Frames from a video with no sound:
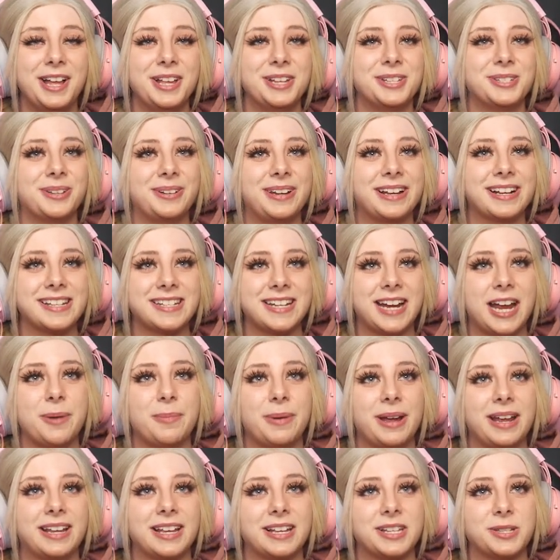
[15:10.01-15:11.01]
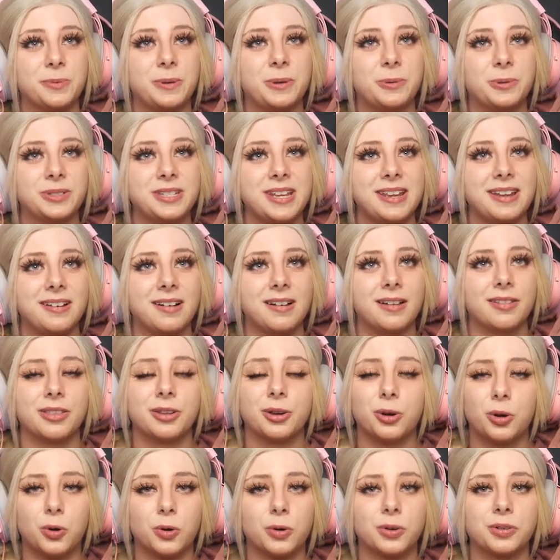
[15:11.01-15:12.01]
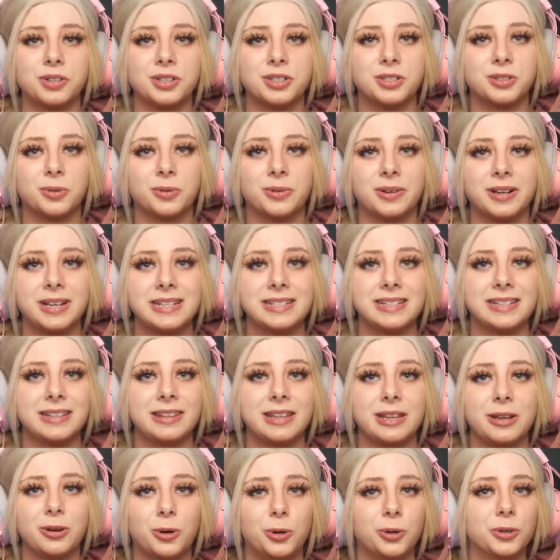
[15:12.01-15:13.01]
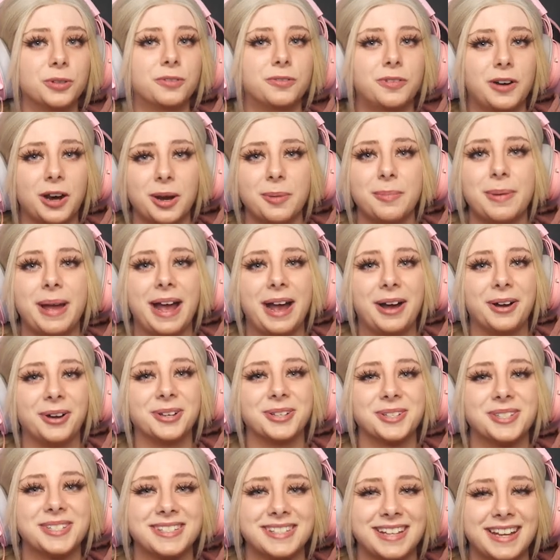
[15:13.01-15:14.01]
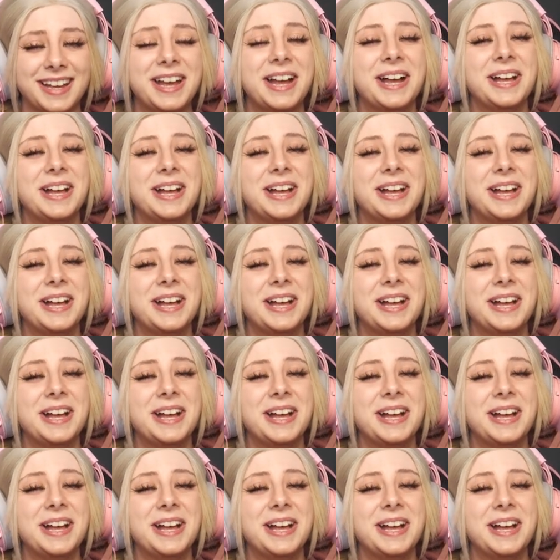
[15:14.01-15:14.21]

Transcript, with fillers: So next time, I guess we will take on the horror stories in the old farmhouse.